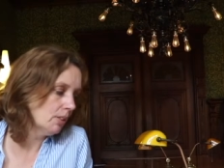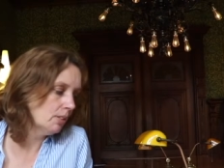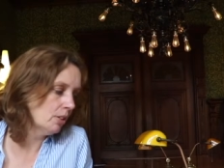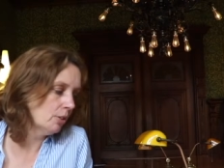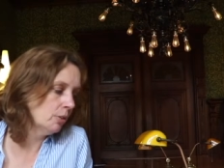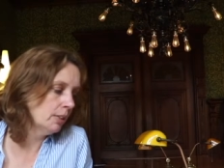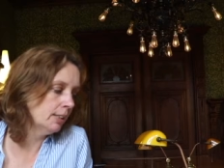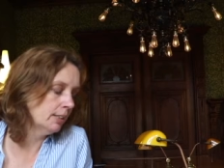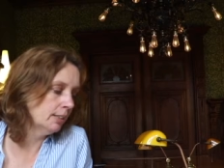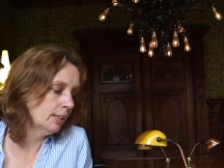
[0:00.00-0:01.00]
So
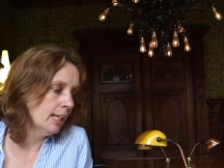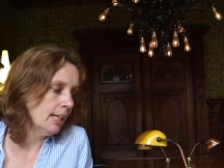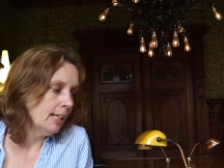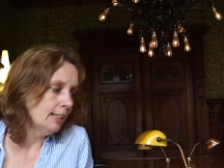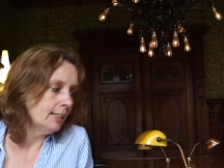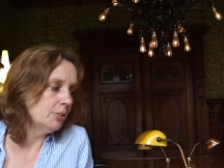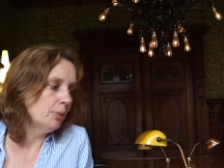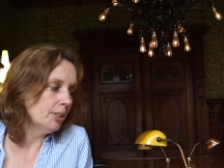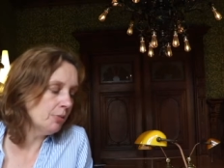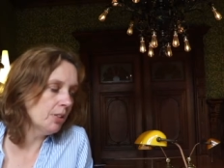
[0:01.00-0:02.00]
uh, that's
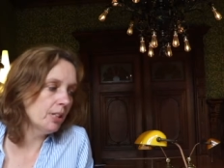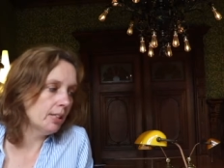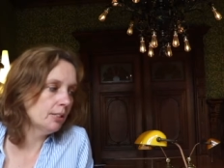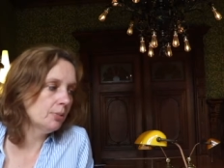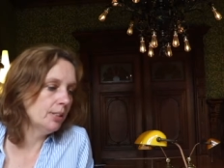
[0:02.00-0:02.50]
one of the things